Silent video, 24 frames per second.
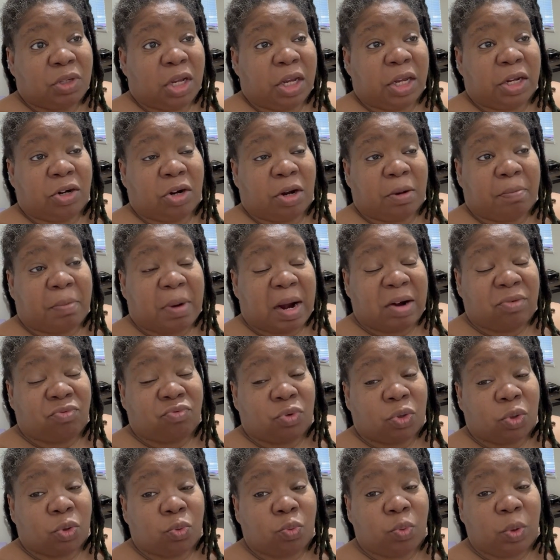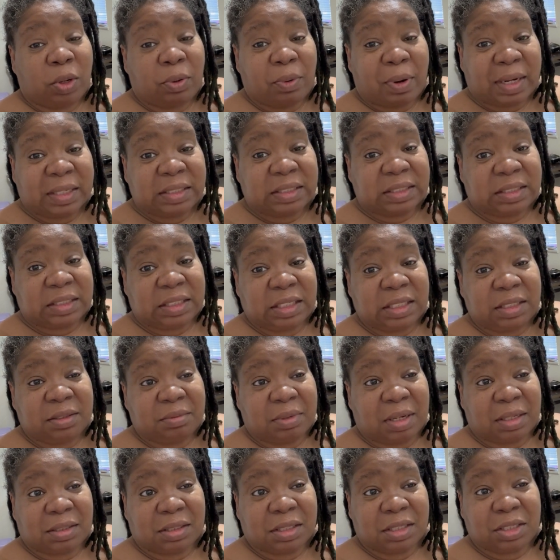And on my row where I sit,
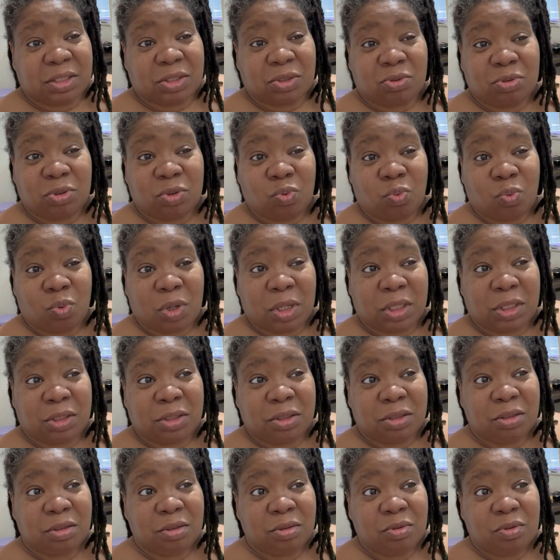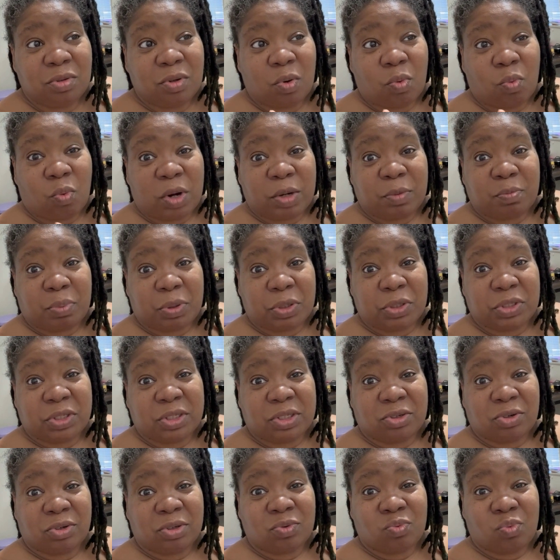I think it's only one
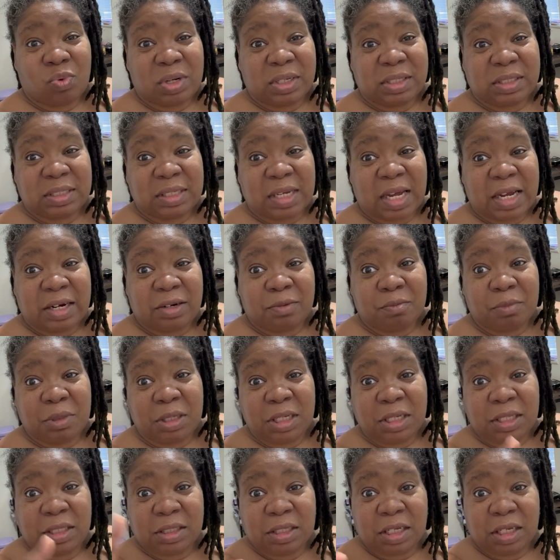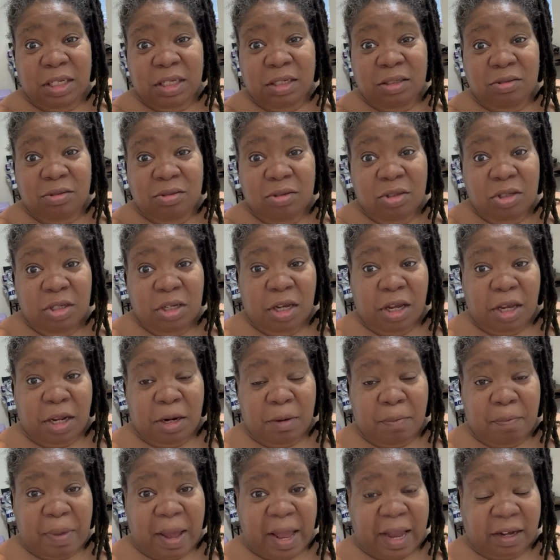person on one side of me and then in
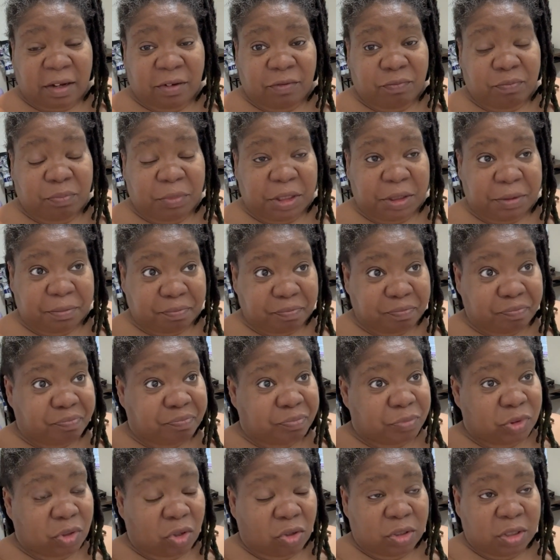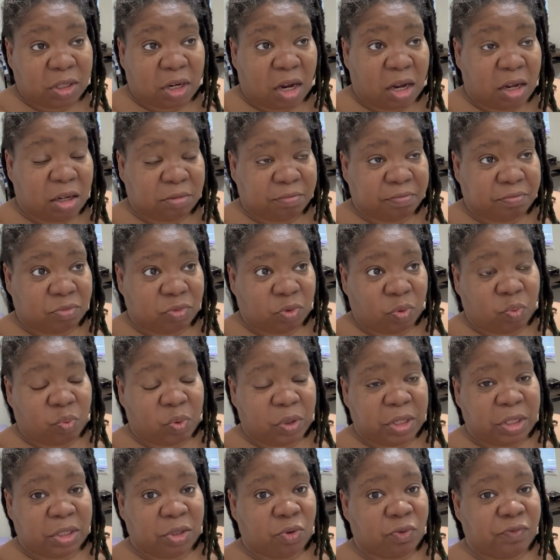the back of me on the
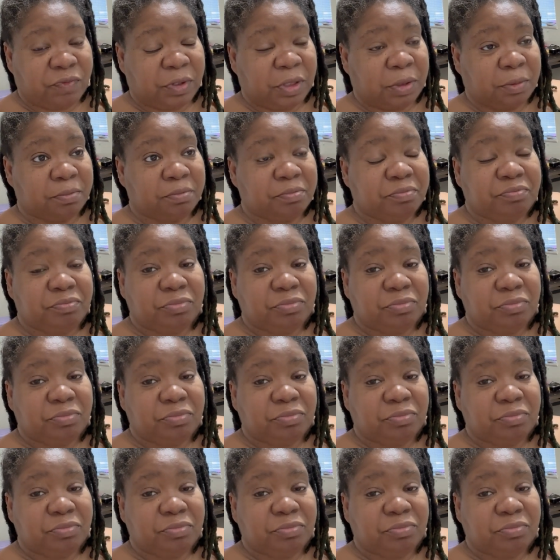way over.